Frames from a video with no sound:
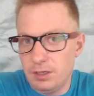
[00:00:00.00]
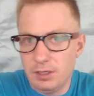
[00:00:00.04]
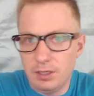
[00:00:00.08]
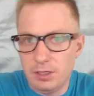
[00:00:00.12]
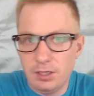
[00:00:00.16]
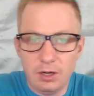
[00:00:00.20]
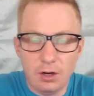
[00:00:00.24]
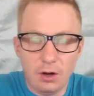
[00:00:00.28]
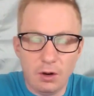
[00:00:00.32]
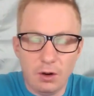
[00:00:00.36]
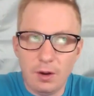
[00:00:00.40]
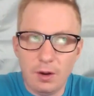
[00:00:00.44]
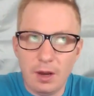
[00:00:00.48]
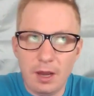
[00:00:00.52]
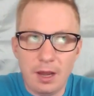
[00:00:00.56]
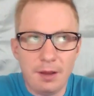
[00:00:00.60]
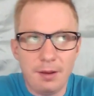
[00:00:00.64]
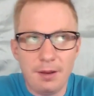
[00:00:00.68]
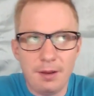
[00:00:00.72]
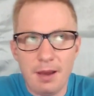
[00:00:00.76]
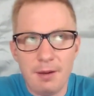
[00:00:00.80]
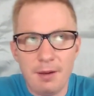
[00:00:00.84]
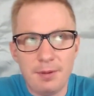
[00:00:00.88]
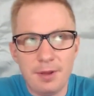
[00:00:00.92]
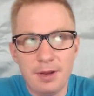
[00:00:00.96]
You know,
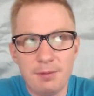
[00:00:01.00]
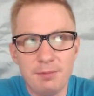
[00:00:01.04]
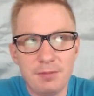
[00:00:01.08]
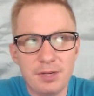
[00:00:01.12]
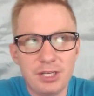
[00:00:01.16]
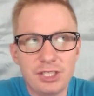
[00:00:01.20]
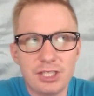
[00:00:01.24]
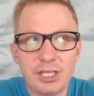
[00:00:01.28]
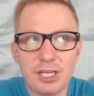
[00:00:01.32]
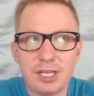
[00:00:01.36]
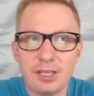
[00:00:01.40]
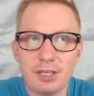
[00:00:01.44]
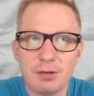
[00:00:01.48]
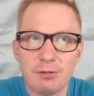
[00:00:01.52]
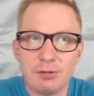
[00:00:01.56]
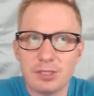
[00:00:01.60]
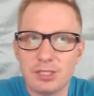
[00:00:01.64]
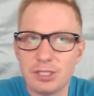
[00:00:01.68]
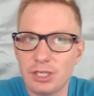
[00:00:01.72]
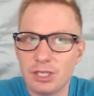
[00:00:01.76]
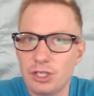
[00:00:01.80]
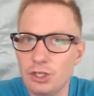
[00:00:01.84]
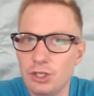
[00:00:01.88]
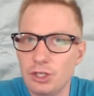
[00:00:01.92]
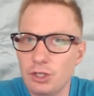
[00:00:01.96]
I mean, in Michigan, there was
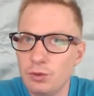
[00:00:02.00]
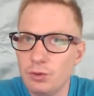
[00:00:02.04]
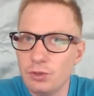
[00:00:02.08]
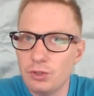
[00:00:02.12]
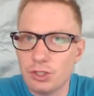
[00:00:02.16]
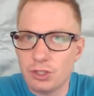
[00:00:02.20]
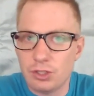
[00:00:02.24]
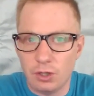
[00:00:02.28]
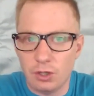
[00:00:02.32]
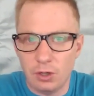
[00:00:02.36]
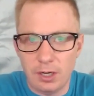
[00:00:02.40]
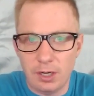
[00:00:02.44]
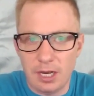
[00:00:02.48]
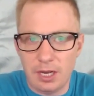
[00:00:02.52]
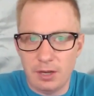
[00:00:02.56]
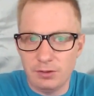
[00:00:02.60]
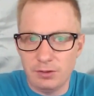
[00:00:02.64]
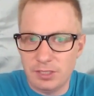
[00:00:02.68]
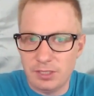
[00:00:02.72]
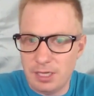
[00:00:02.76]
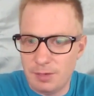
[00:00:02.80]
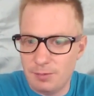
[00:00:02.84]
a huge turnout,